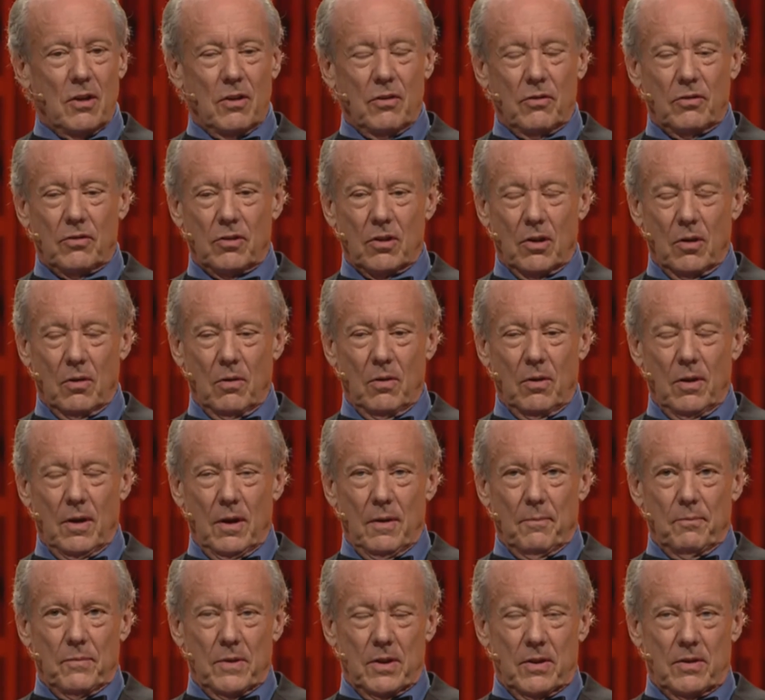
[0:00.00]
So
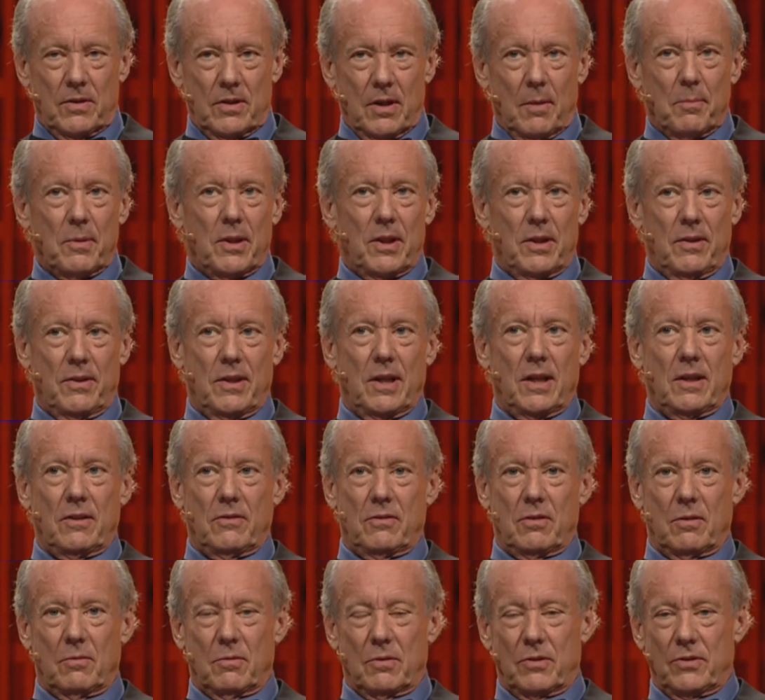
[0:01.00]
some of the
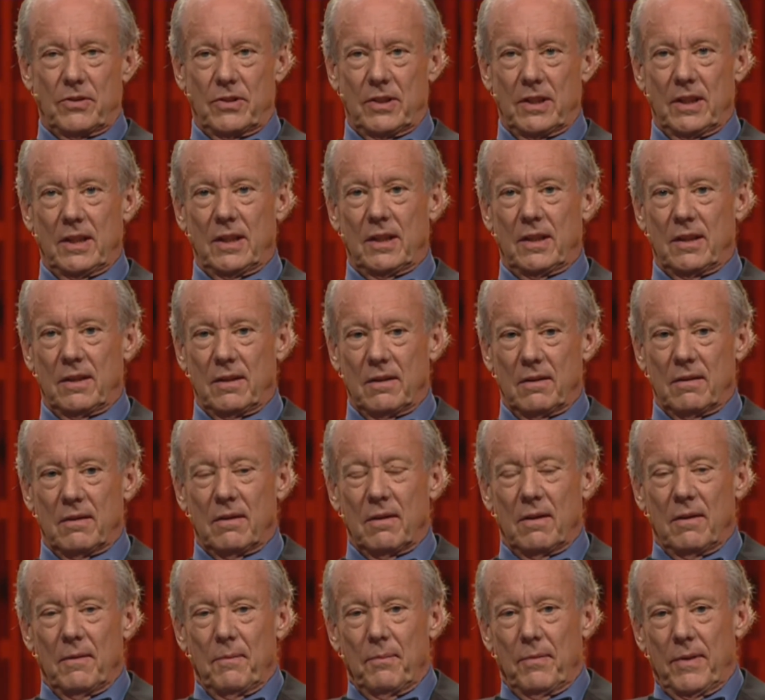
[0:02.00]
things that we're seeing
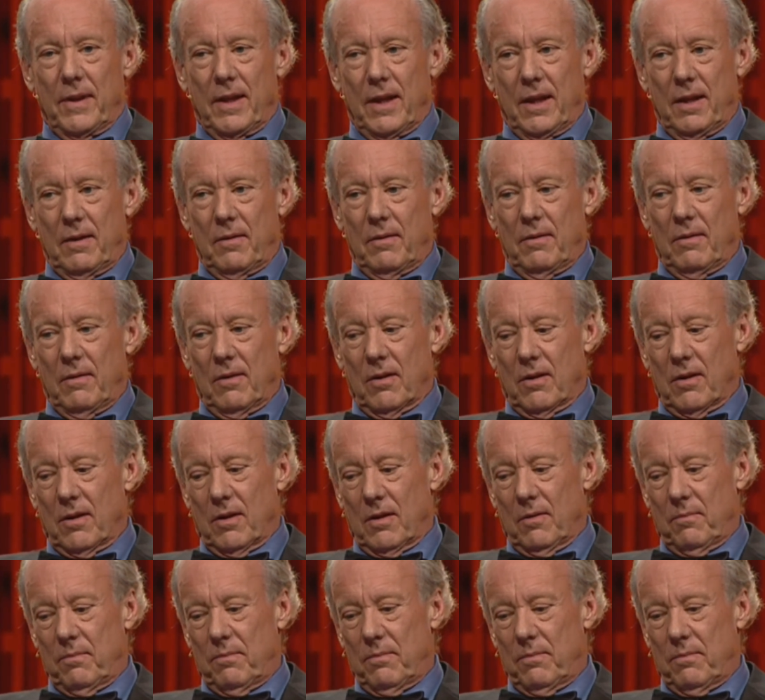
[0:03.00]
that are